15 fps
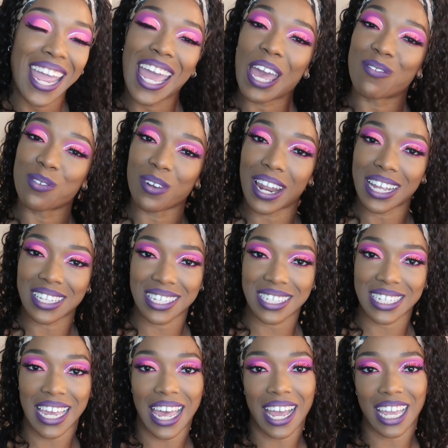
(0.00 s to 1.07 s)
if you would like to
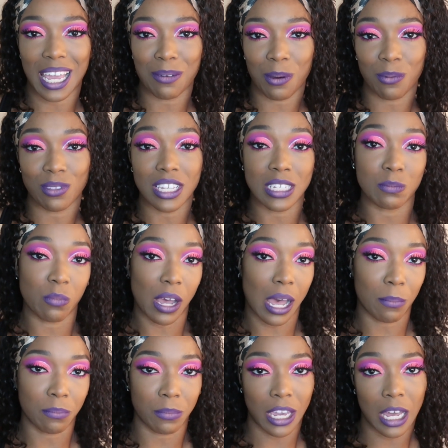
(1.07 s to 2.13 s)
see how I came up with this
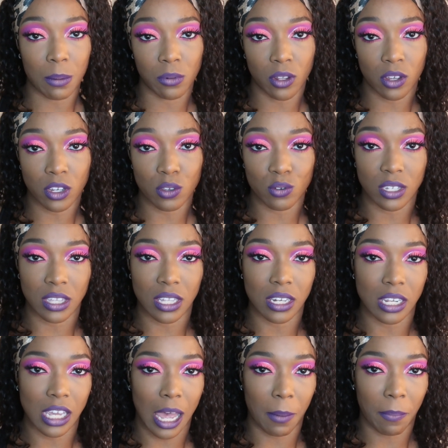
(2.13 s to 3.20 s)
bomb makeup look using the
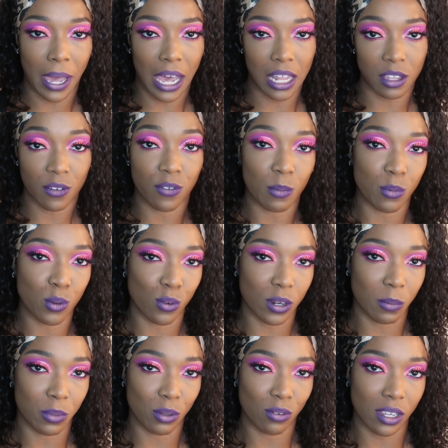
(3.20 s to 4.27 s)
Neon palette from
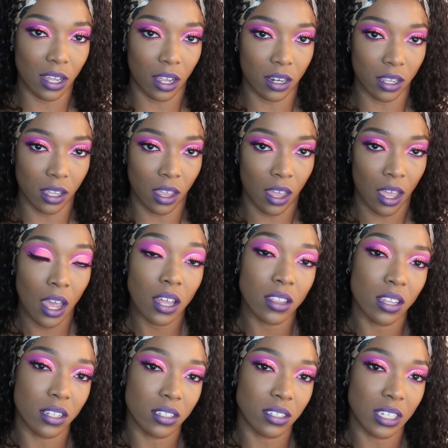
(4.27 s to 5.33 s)
Huda Beauty, honey,
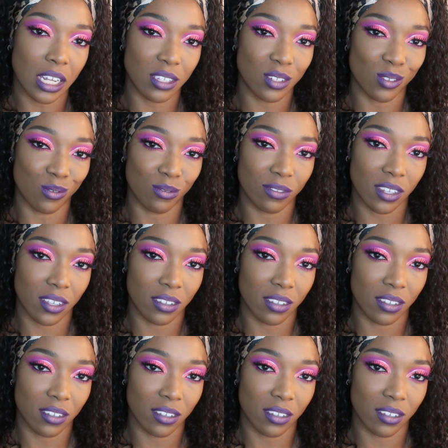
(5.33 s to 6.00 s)
then stay tuned.